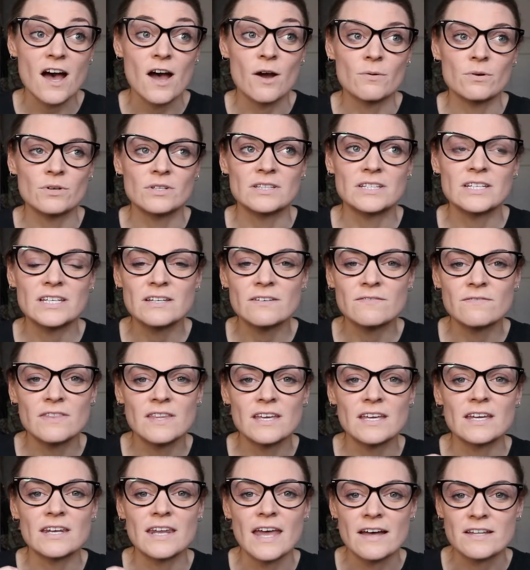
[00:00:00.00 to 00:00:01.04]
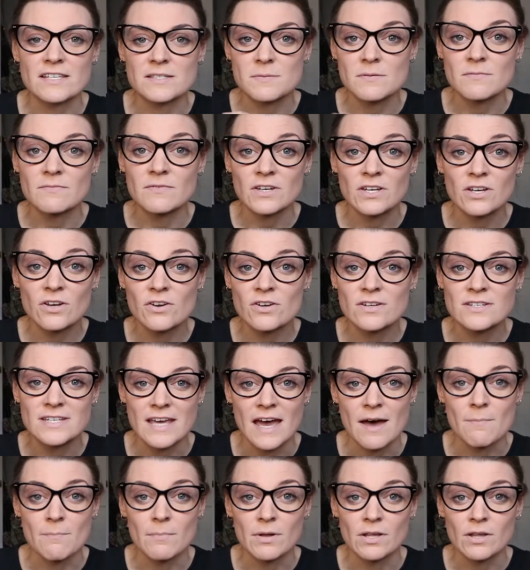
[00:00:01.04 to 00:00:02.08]
I will leave the announcement video
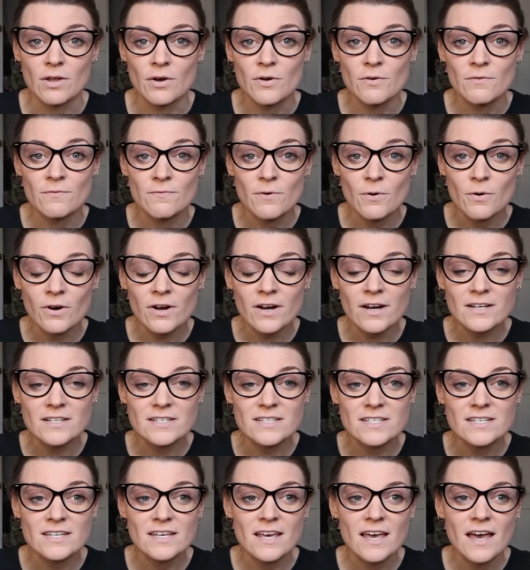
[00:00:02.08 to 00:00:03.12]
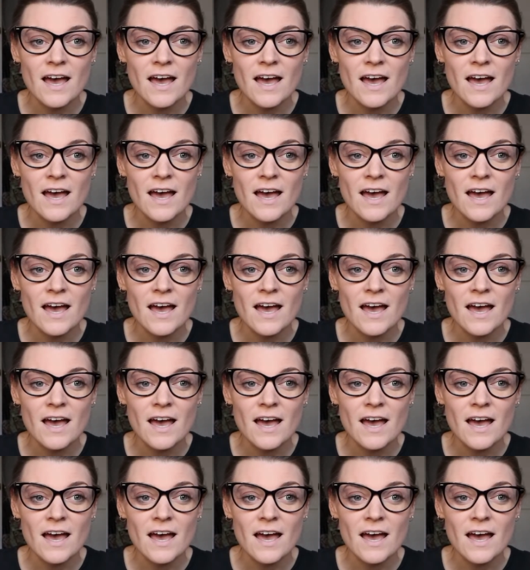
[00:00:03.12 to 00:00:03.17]
down below for it.